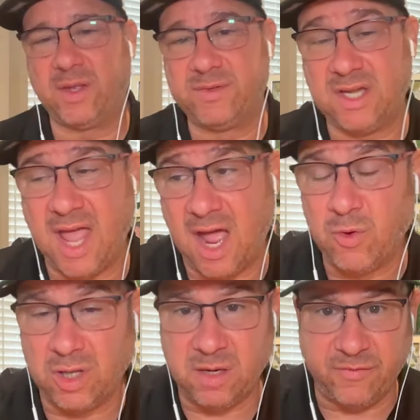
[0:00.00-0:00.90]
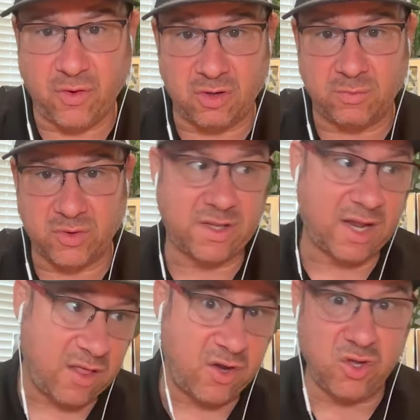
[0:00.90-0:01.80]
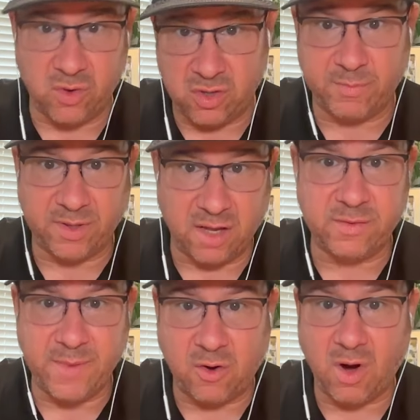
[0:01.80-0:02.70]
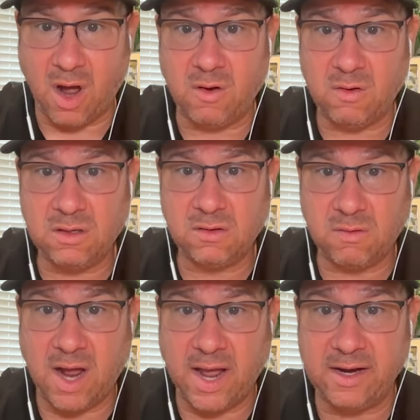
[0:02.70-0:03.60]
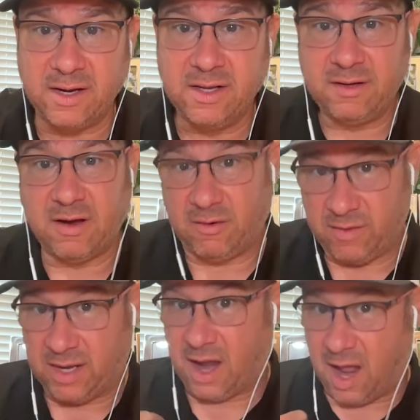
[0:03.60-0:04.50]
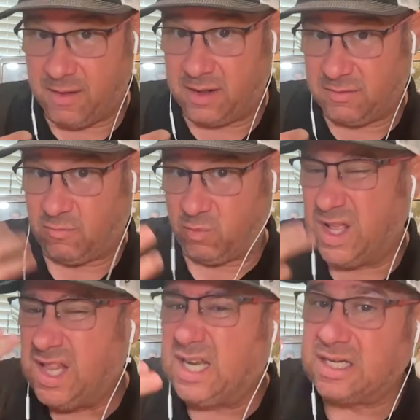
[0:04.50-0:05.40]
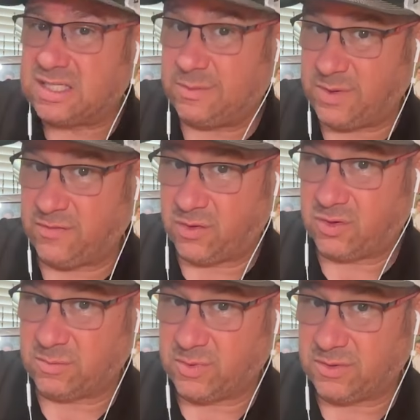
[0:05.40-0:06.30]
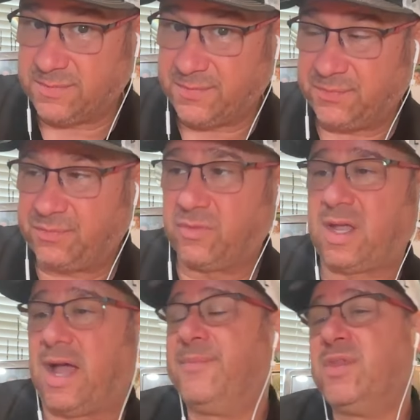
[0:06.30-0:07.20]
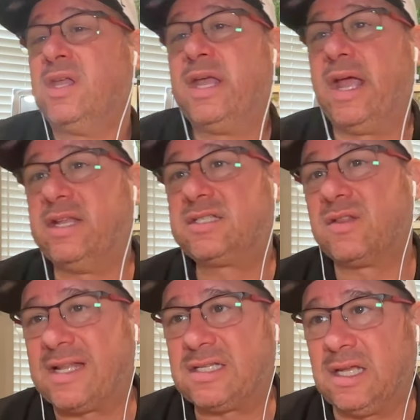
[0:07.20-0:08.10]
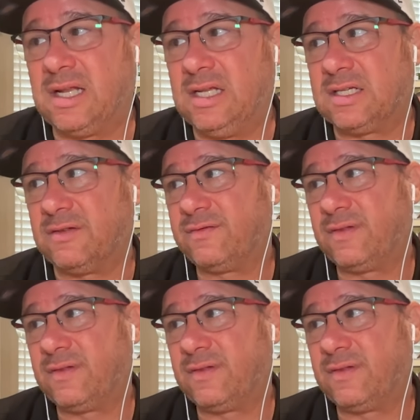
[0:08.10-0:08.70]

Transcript: I'm saying, hey, I'm willing to be vulnerable so that either you or your beloved may grow, right? Willingness to be vulnerable, okay? And so that's the adhesive.